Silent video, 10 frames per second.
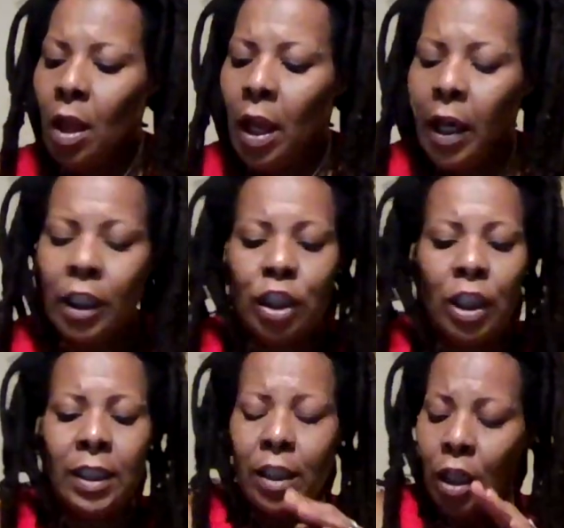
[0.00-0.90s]
It's
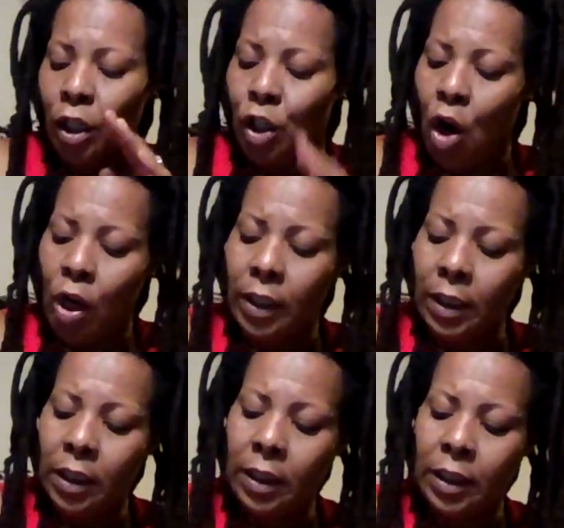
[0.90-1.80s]
your
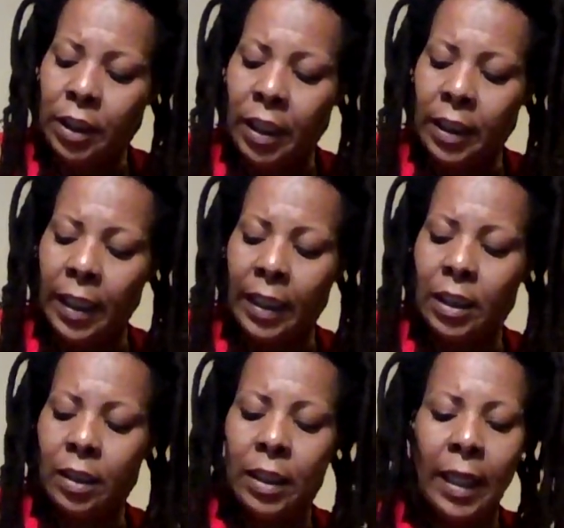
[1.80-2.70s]
darkest, the shit
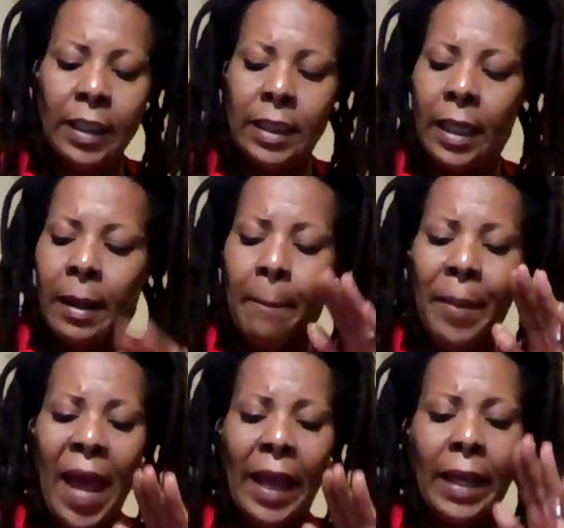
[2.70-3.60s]
that lays in the
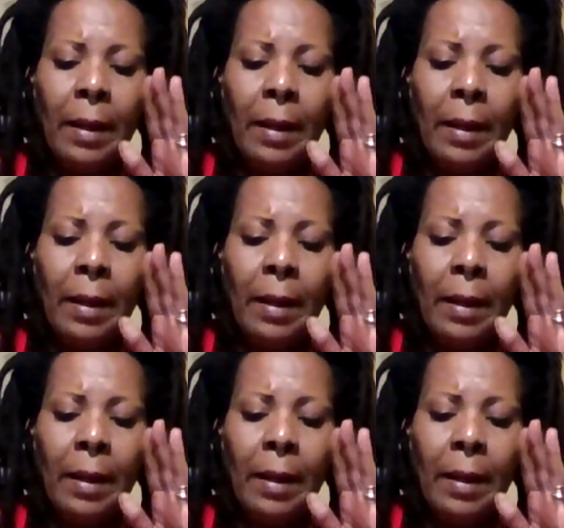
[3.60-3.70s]
back,